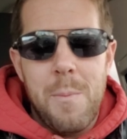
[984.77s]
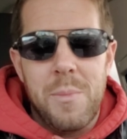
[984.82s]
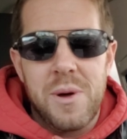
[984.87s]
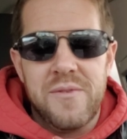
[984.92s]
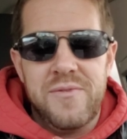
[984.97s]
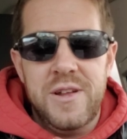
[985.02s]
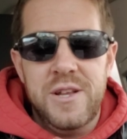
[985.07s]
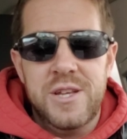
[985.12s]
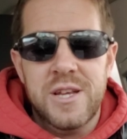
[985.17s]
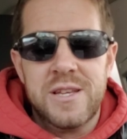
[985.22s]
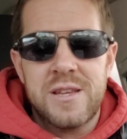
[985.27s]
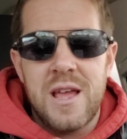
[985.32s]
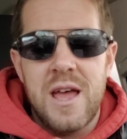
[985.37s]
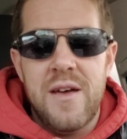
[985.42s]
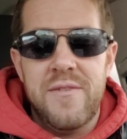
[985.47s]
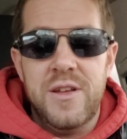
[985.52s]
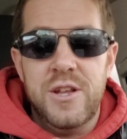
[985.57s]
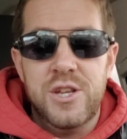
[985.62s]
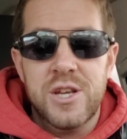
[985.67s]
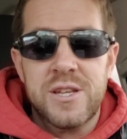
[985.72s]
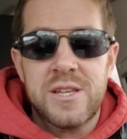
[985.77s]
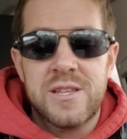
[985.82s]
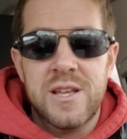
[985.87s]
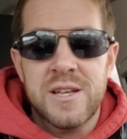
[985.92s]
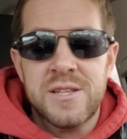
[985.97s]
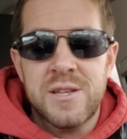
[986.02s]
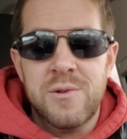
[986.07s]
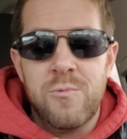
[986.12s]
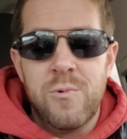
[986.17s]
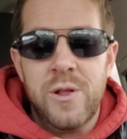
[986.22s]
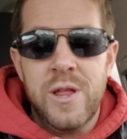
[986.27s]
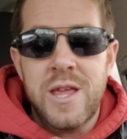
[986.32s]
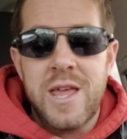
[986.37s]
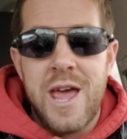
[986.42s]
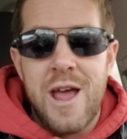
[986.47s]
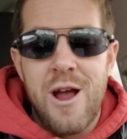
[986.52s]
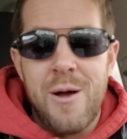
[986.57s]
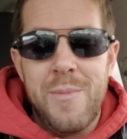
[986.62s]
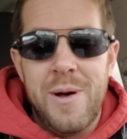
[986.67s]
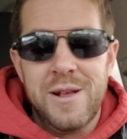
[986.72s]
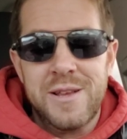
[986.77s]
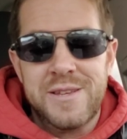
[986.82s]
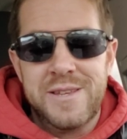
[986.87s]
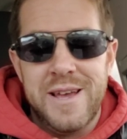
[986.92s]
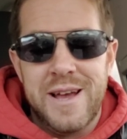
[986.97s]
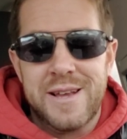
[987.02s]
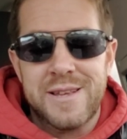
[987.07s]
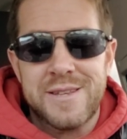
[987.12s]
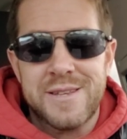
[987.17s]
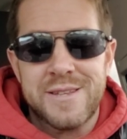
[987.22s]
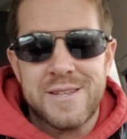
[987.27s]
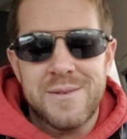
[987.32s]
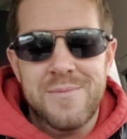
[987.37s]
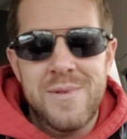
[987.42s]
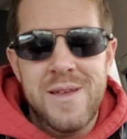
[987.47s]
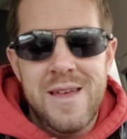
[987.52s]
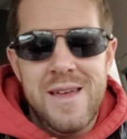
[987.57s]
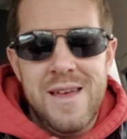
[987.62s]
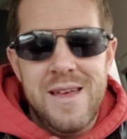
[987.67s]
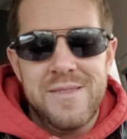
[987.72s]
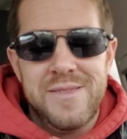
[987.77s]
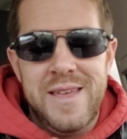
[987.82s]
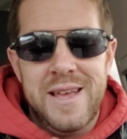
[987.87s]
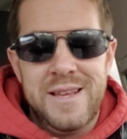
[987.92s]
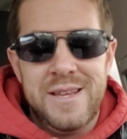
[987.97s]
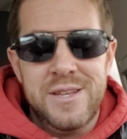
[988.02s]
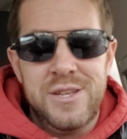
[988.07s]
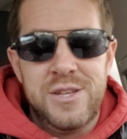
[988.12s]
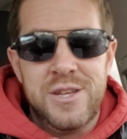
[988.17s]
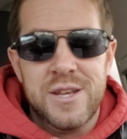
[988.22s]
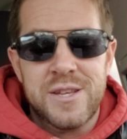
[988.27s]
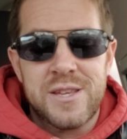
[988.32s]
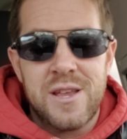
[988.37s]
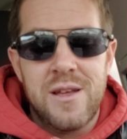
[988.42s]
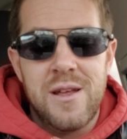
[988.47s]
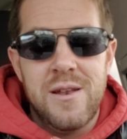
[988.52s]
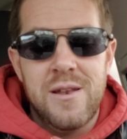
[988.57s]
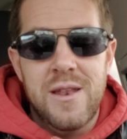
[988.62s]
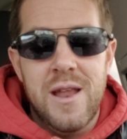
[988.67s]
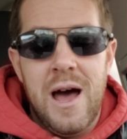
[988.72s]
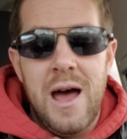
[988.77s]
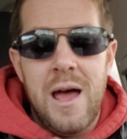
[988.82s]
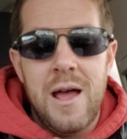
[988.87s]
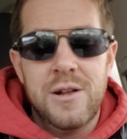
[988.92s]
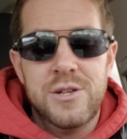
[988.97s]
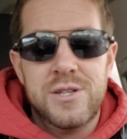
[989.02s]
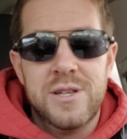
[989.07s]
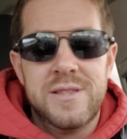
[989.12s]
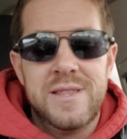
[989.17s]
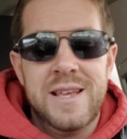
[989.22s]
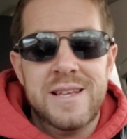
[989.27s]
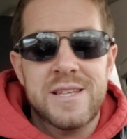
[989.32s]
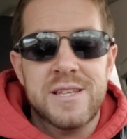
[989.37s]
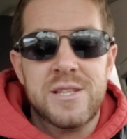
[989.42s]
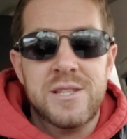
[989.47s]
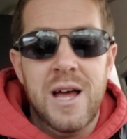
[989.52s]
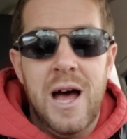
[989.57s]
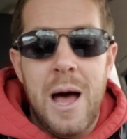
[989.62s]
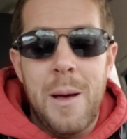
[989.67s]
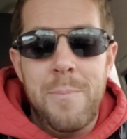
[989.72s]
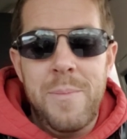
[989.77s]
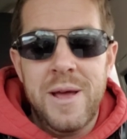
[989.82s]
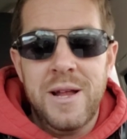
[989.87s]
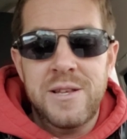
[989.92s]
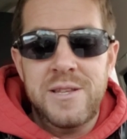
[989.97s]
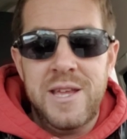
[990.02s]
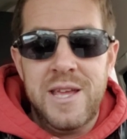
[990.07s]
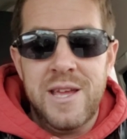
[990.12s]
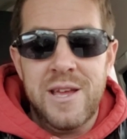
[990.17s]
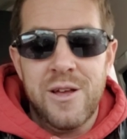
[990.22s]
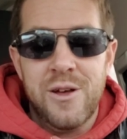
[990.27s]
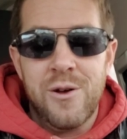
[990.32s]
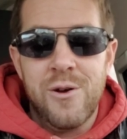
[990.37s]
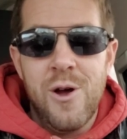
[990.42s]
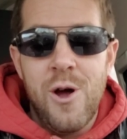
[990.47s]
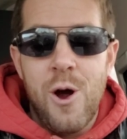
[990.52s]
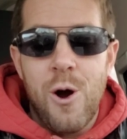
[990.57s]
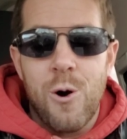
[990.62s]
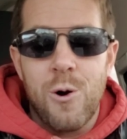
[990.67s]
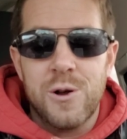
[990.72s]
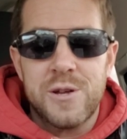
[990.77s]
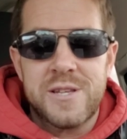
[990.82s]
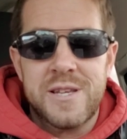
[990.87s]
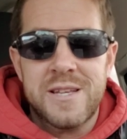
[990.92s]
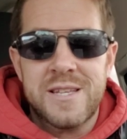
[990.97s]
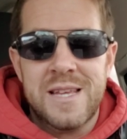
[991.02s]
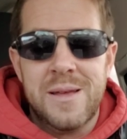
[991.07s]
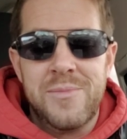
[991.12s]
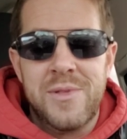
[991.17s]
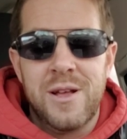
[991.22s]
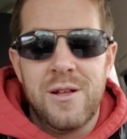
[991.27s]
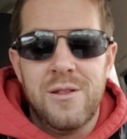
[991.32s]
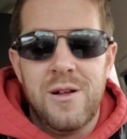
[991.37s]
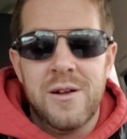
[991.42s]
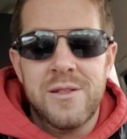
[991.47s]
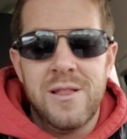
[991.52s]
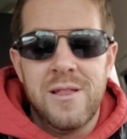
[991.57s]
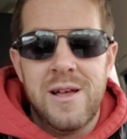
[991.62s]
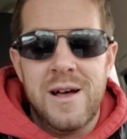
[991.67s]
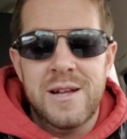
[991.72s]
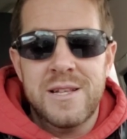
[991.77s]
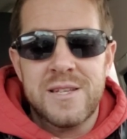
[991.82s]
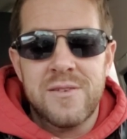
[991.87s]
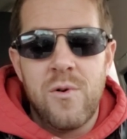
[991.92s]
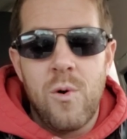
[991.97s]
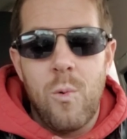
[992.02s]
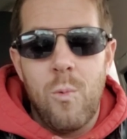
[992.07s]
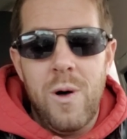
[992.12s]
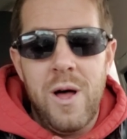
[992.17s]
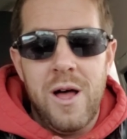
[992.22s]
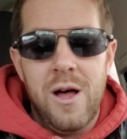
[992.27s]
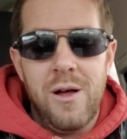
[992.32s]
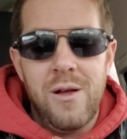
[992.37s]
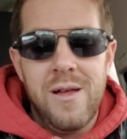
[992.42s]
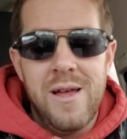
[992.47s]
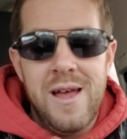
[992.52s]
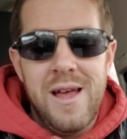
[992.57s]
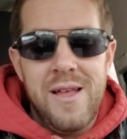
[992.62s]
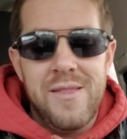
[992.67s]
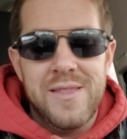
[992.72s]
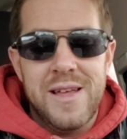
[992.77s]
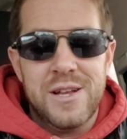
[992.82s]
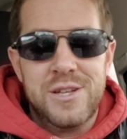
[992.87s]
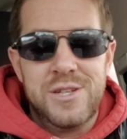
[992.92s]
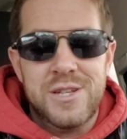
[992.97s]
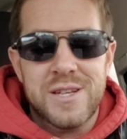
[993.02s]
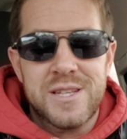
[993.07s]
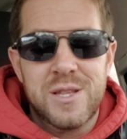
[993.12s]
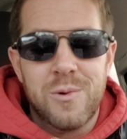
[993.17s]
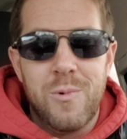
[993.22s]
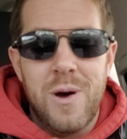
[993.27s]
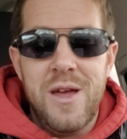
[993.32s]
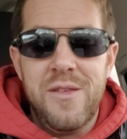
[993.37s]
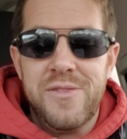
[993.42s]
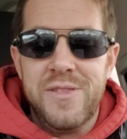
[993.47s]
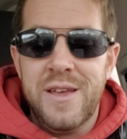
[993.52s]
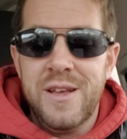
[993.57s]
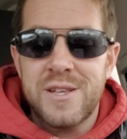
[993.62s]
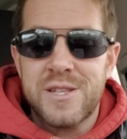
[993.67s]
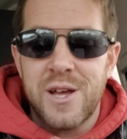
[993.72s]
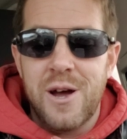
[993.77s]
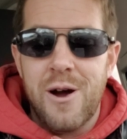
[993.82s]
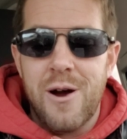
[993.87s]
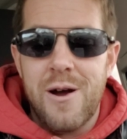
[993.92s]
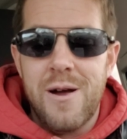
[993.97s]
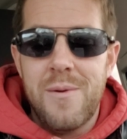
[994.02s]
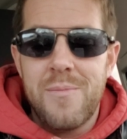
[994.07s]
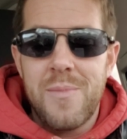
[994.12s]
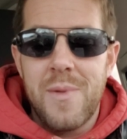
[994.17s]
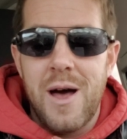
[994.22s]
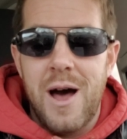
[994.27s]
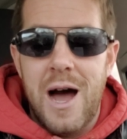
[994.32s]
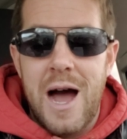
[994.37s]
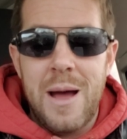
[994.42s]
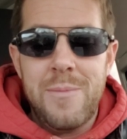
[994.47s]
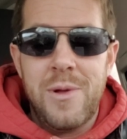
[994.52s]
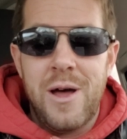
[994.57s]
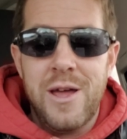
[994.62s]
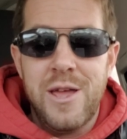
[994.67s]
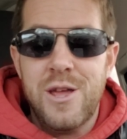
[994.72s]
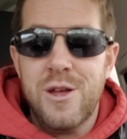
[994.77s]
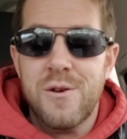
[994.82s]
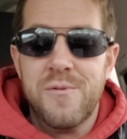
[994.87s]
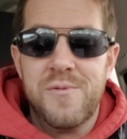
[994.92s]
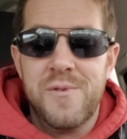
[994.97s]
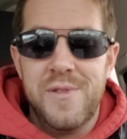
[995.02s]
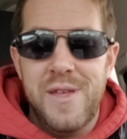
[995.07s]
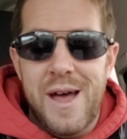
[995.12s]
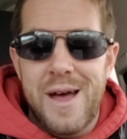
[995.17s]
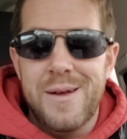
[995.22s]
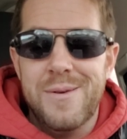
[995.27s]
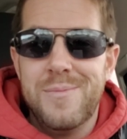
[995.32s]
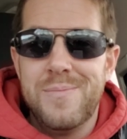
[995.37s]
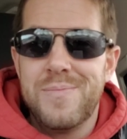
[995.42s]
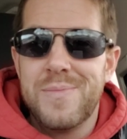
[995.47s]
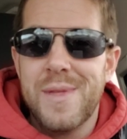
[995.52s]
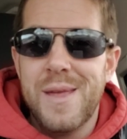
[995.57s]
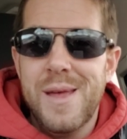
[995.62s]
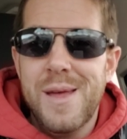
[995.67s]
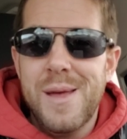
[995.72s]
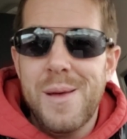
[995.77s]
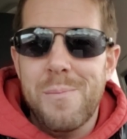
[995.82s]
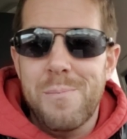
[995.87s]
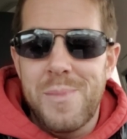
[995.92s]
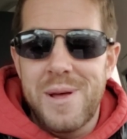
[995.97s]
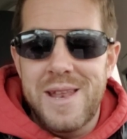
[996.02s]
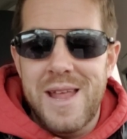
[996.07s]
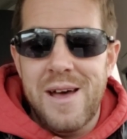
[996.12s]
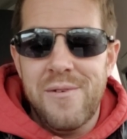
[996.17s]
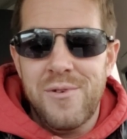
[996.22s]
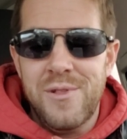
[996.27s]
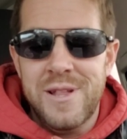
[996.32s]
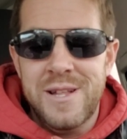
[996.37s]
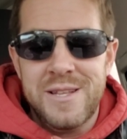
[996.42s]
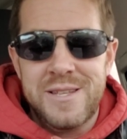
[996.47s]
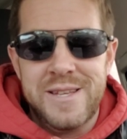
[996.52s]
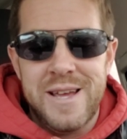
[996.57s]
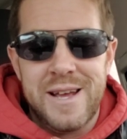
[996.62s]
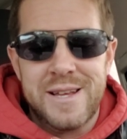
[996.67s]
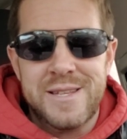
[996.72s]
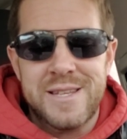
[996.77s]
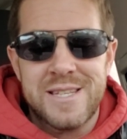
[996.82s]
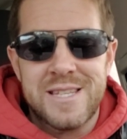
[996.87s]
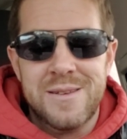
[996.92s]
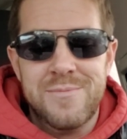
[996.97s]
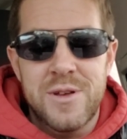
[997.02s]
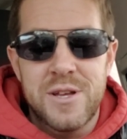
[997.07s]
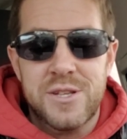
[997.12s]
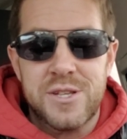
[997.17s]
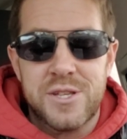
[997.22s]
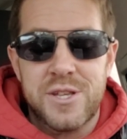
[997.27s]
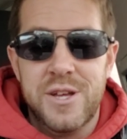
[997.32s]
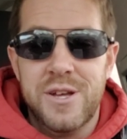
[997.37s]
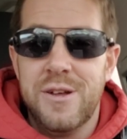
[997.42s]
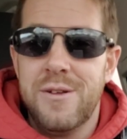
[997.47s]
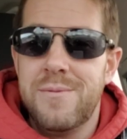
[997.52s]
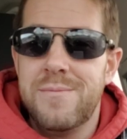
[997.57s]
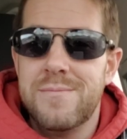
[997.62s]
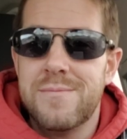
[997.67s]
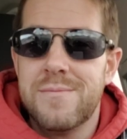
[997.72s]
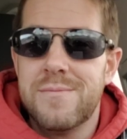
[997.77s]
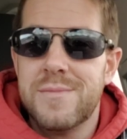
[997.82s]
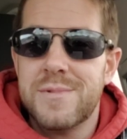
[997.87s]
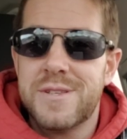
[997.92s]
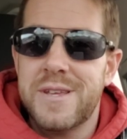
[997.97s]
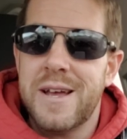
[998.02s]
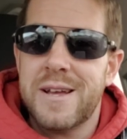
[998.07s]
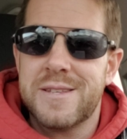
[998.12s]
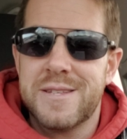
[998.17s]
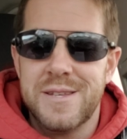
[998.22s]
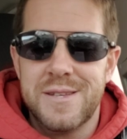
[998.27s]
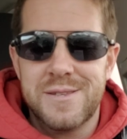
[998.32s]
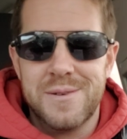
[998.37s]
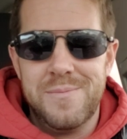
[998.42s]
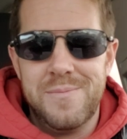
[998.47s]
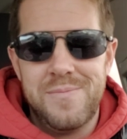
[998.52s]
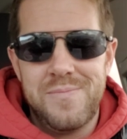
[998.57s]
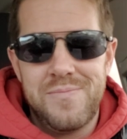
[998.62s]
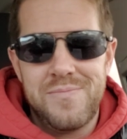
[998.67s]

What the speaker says: But if he just doesn't really care about sexism, thinks it's not a big deal, or says something along the lines of, well, that's just the way things are, I'm not here for that. Benevolent sexism is still sexism.